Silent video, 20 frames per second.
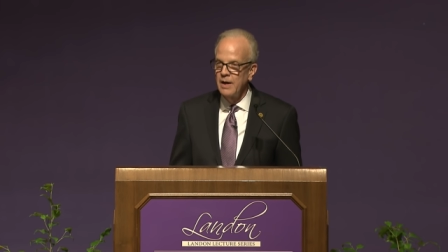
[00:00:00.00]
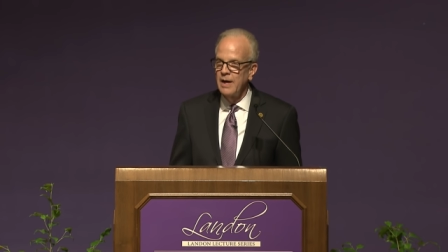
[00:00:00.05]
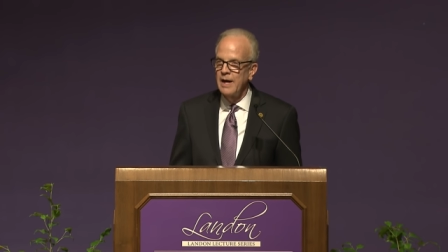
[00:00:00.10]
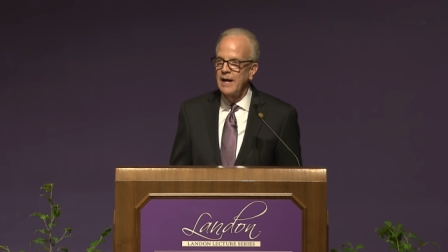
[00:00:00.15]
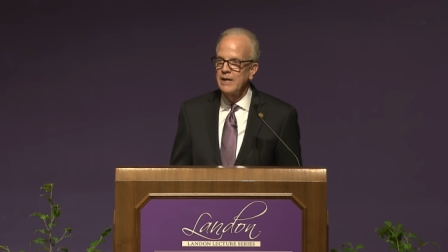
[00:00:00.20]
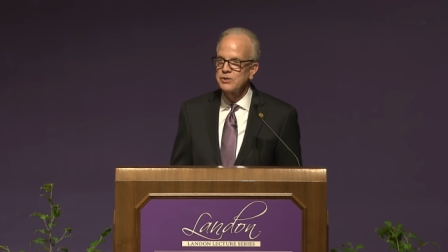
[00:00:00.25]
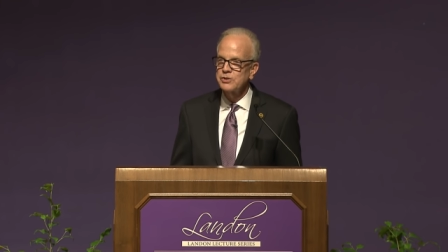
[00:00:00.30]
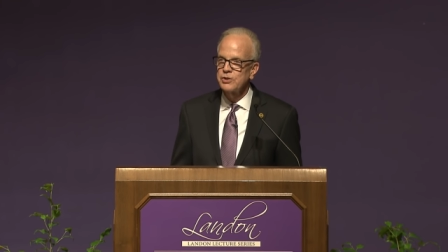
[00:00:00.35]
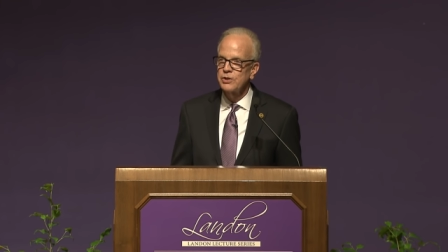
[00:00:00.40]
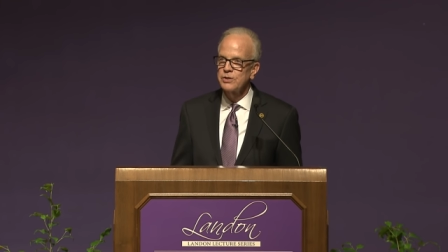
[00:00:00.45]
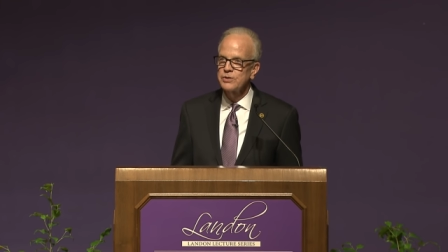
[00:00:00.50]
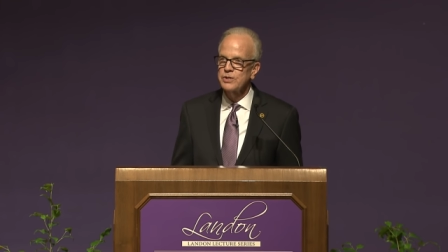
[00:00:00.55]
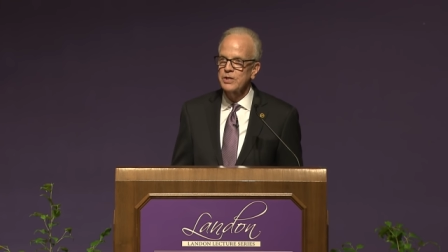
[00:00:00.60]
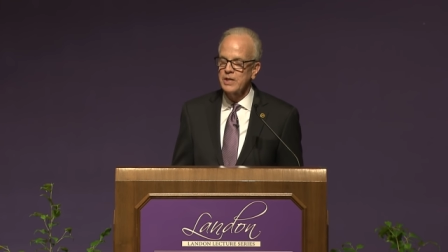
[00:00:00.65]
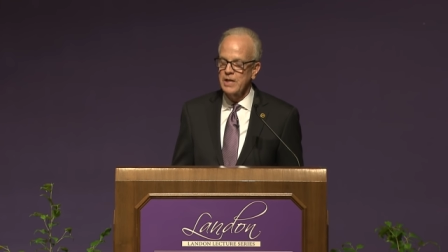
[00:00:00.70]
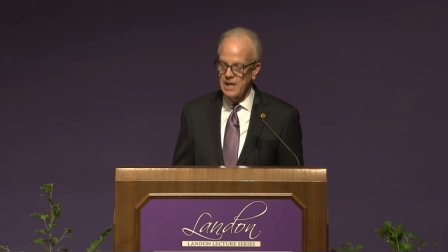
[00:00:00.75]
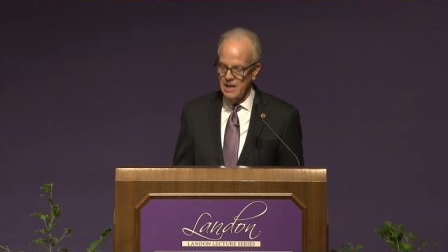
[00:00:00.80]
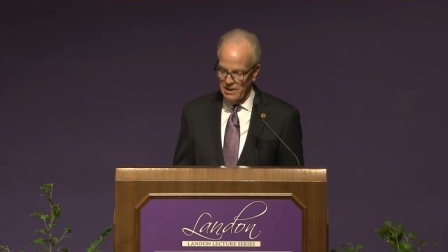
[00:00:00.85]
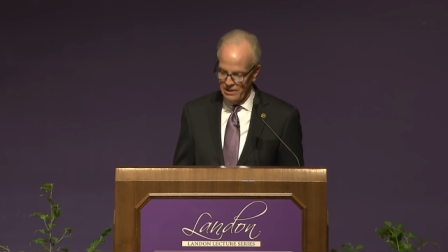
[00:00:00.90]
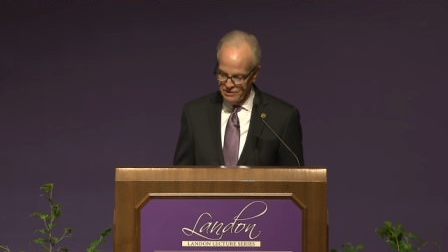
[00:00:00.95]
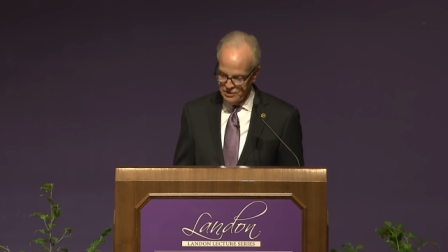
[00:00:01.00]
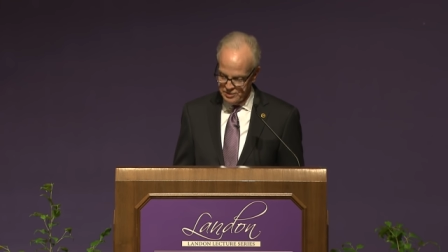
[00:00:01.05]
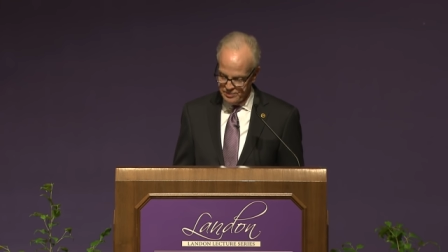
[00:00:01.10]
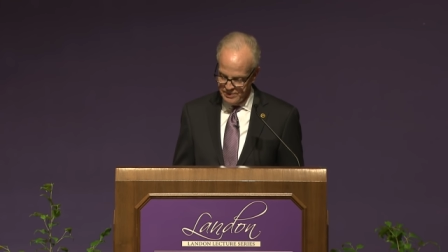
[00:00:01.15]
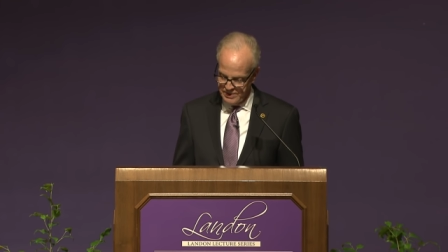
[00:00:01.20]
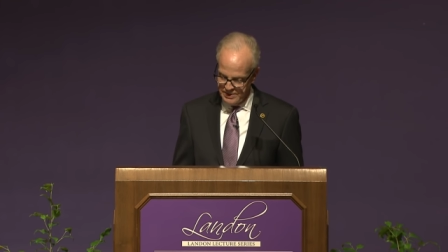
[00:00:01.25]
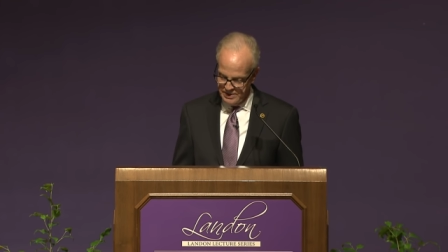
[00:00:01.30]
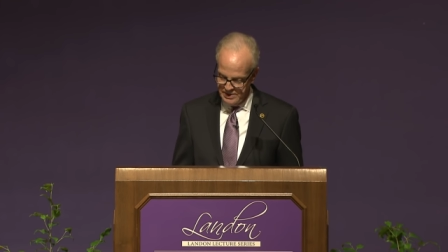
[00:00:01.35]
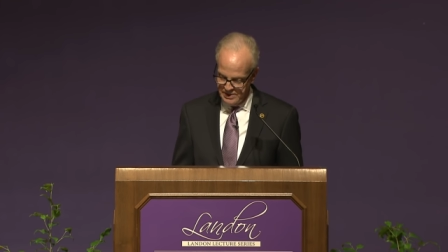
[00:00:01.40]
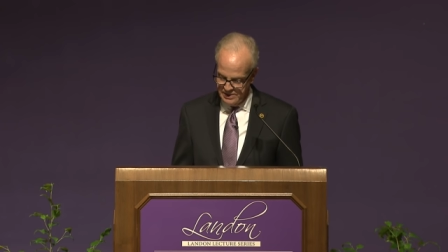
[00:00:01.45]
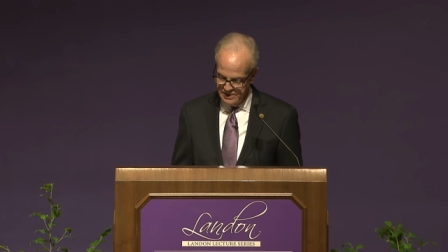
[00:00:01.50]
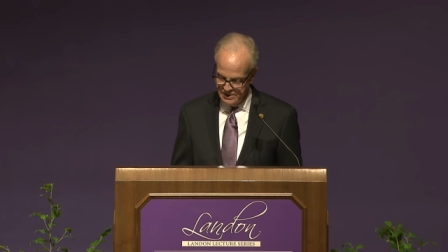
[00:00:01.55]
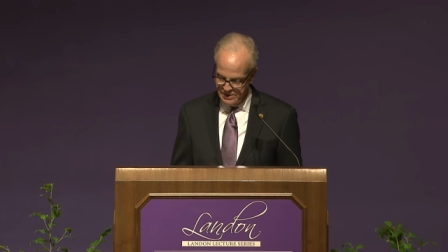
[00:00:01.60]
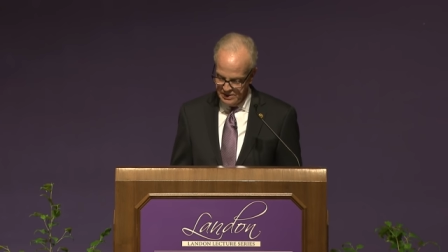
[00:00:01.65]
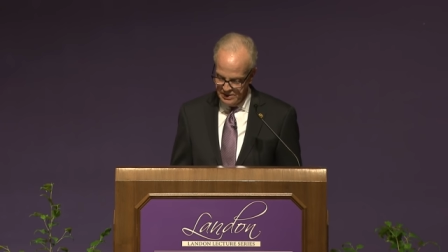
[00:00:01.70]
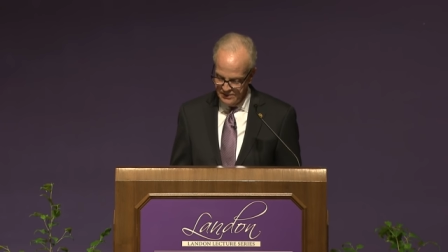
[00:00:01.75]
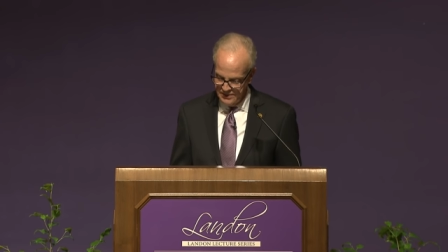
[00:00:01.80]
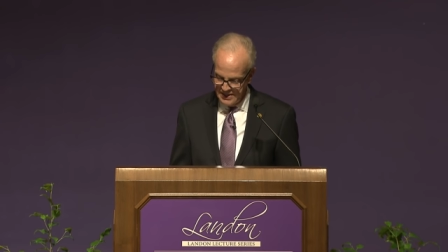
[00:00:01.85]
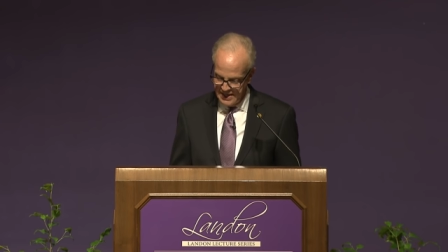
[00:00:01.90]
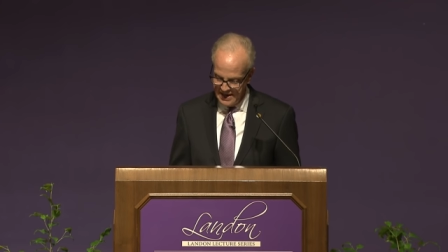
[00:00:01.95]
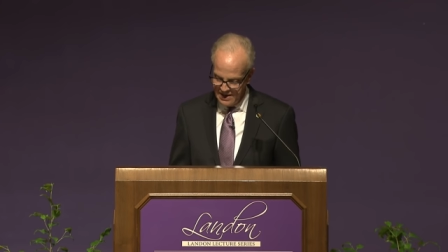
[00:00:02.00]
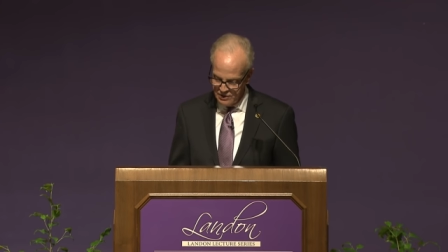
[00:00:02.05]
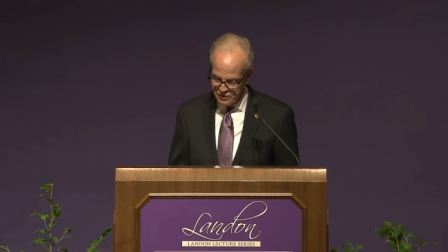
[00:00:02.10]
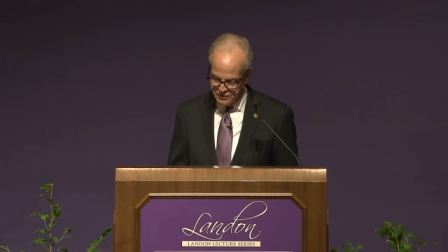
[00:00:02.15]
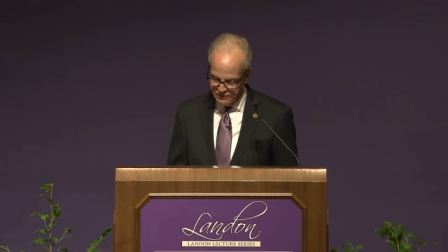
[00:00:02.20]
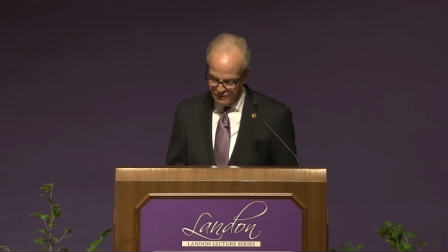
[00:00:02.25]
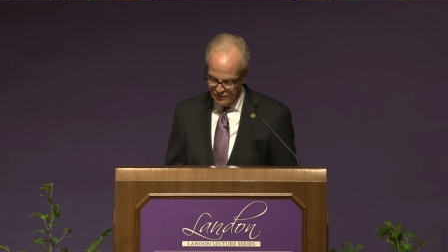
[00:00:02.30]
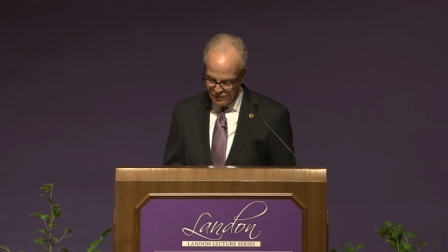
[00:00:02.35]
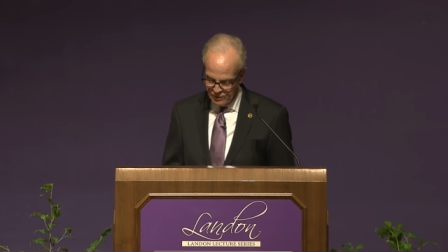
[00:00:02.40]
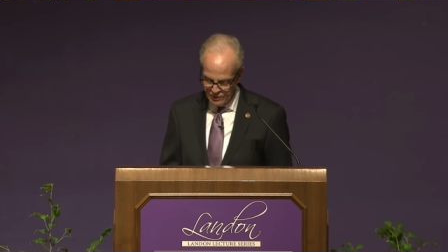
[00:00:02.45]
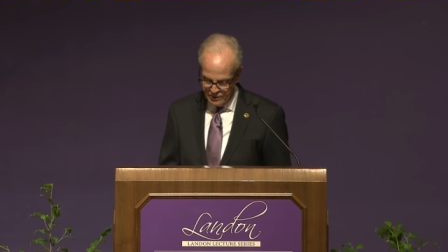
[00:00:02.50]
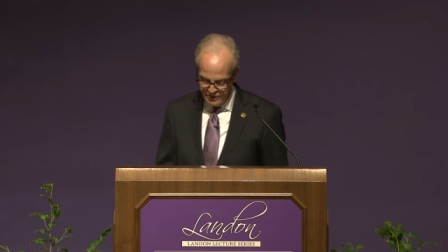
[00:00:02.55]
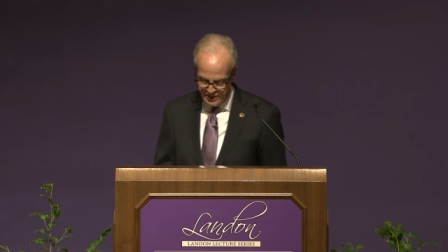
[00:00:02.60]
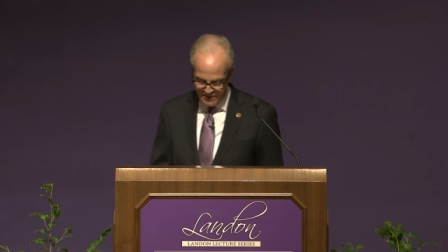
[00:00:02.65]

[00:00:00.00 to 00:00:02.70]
I stood as a congressman on the House floor,